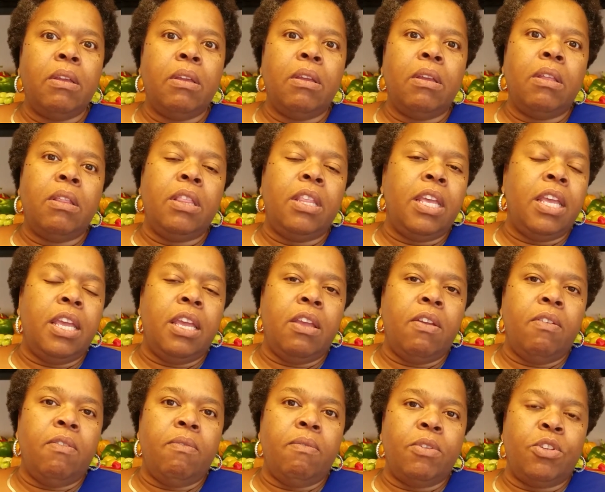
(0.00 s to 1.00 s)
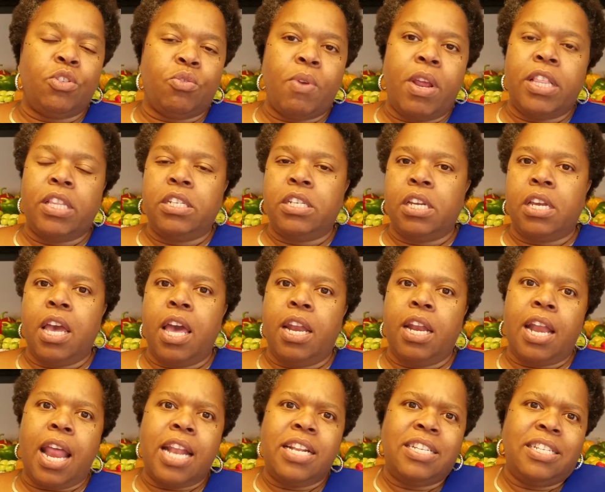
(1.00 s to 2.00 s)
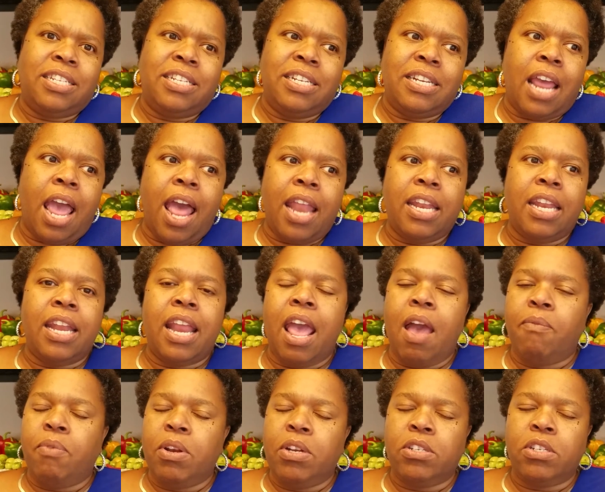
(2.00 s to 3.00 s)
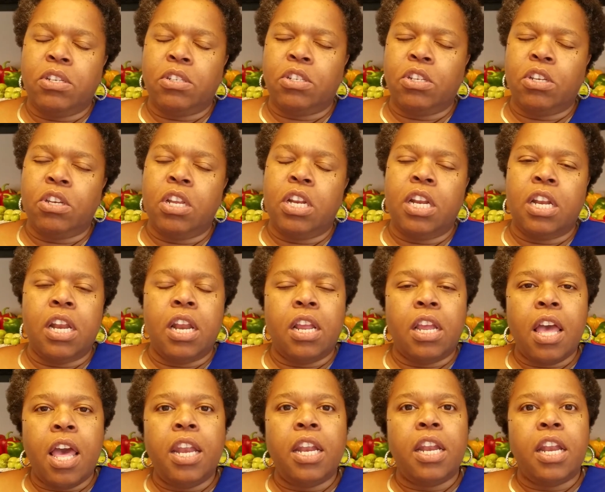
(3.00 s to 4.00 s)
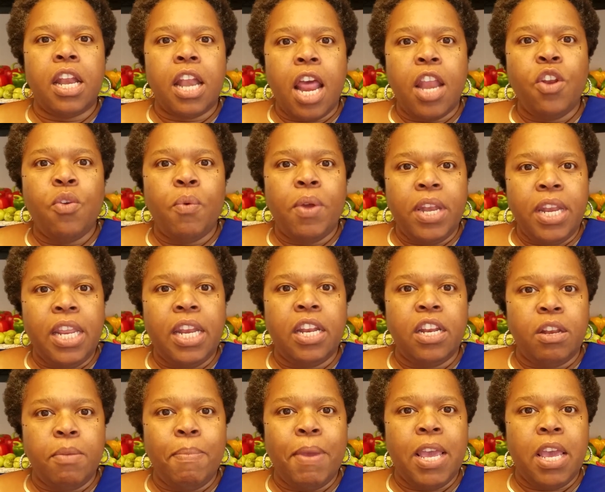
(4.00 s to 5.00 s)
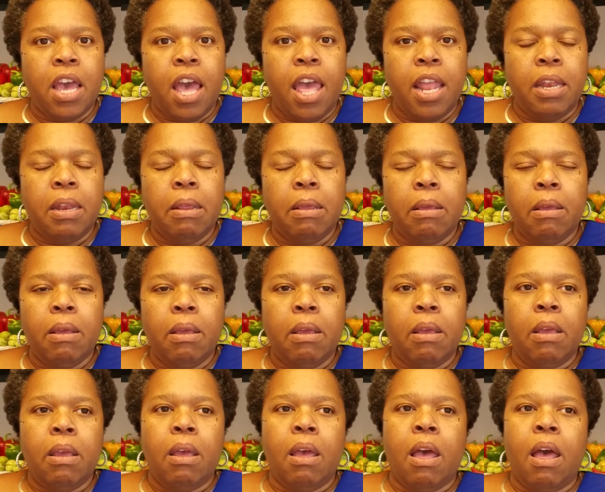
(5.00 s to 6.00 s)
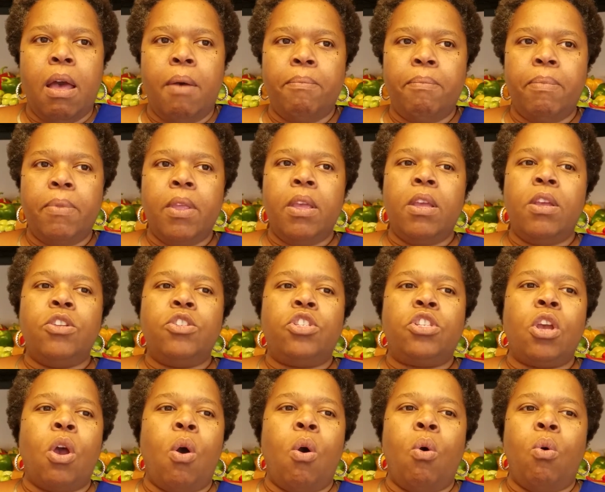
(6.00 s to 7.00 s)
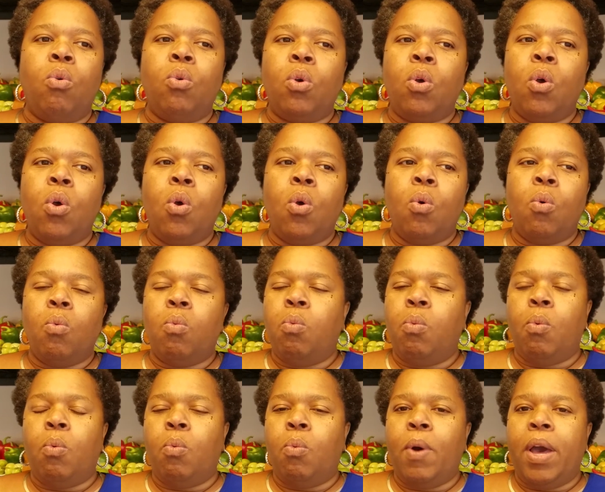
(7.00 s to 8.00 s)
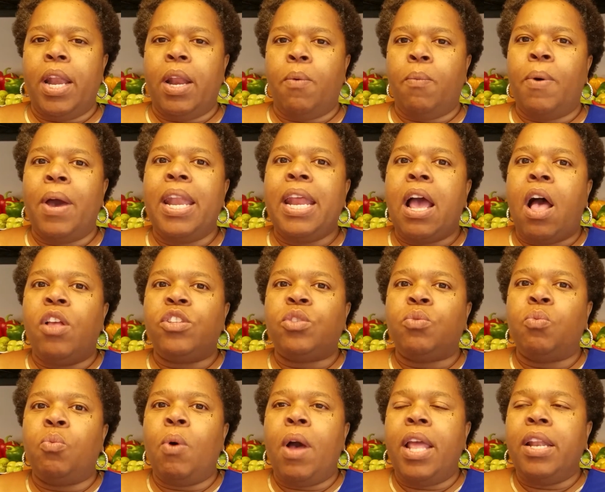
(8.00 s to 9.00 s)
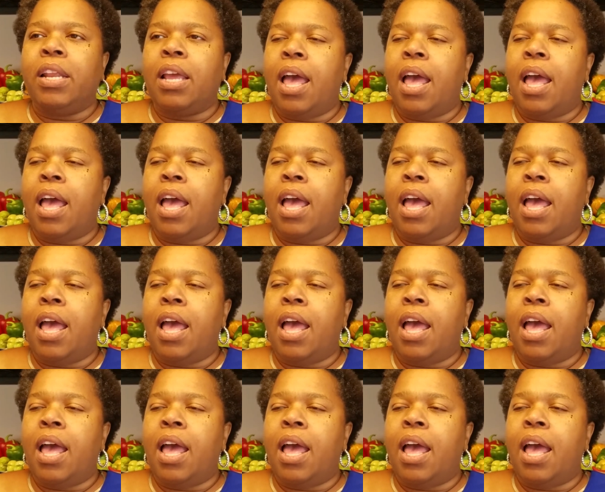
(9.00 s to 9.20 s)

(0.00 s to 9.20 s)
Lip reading: the strength to cut it. I didn't have what it took to cut it, and I knew it needed to be cut. So what else? What